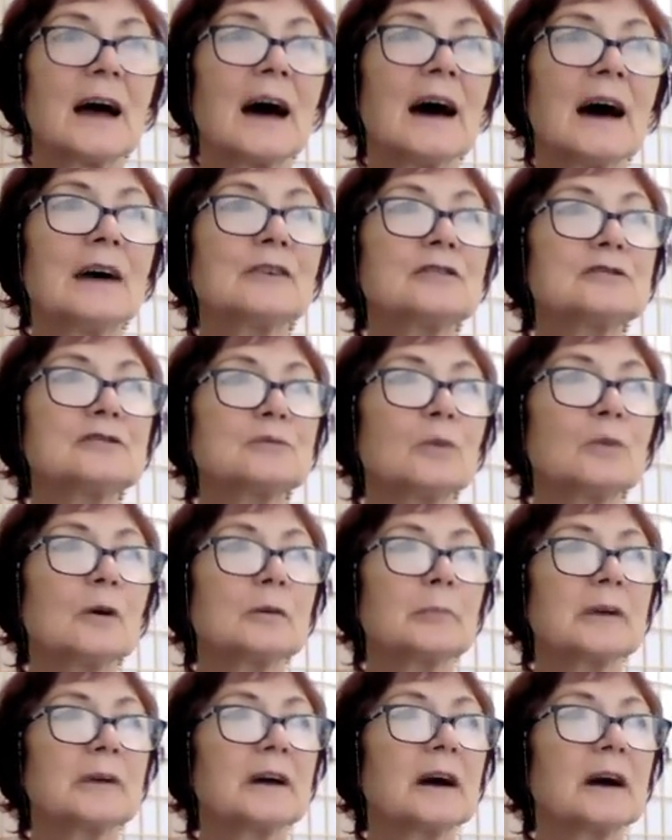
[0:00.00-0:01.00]
How does
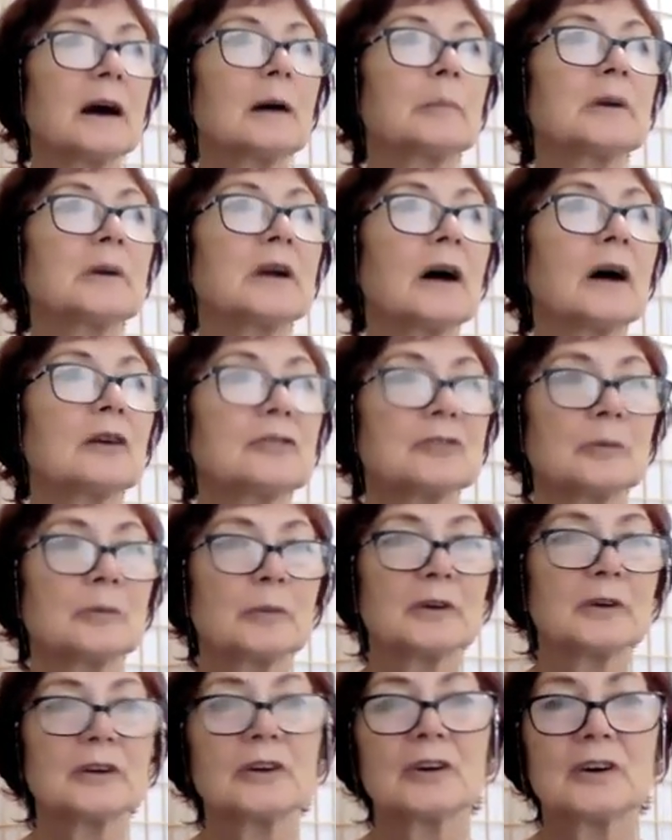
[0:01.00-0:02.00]
one become an
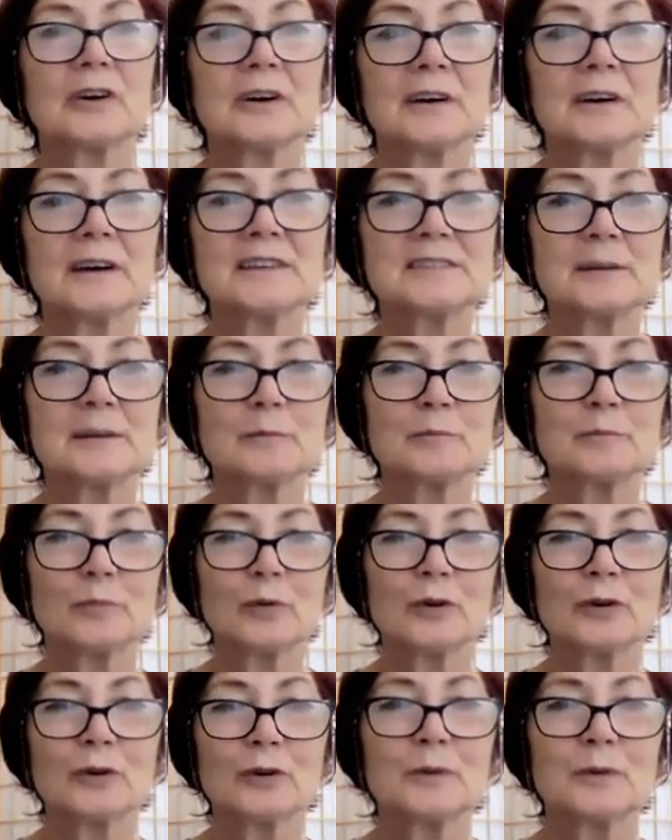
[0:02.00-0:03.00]
entrepreneur? Is it
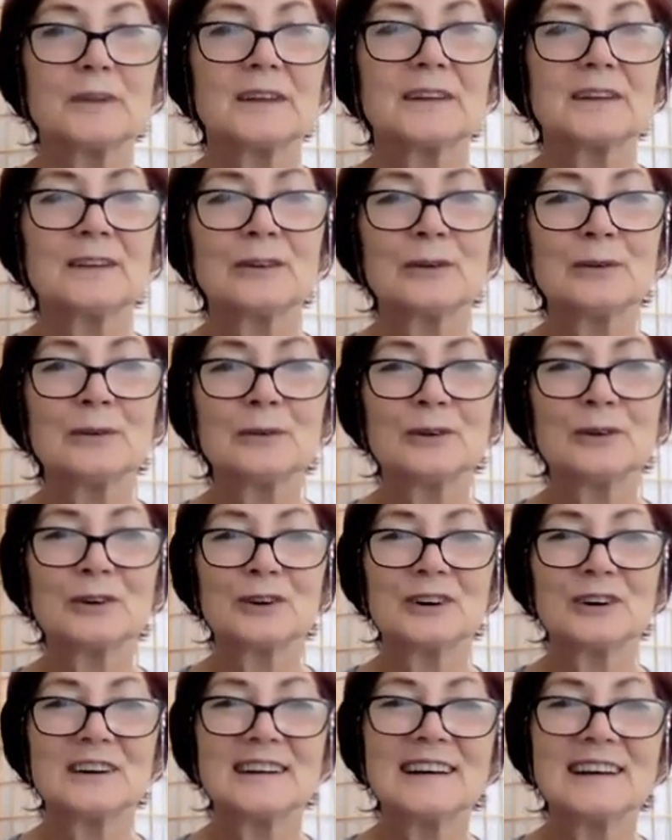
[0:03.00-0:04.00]
born within you
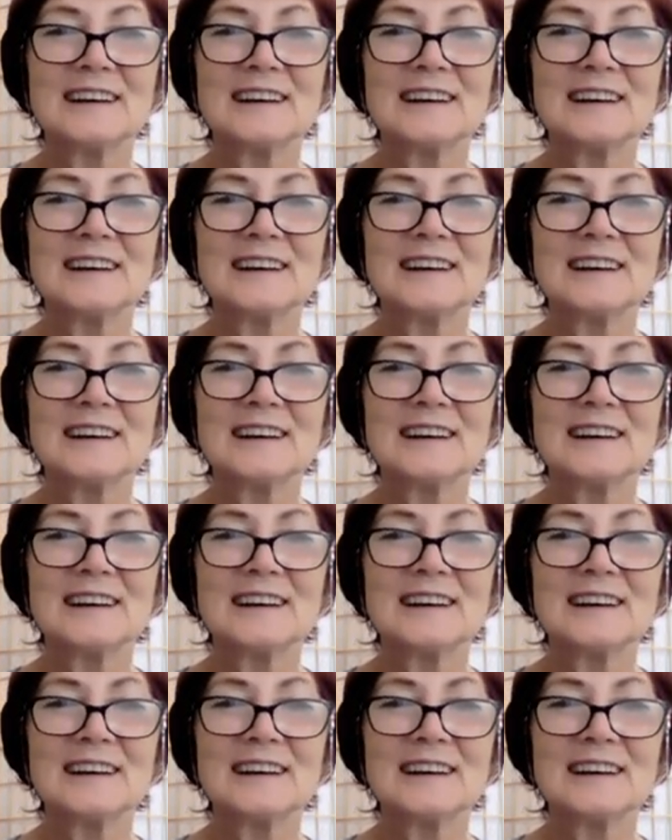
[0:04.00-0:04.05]
or?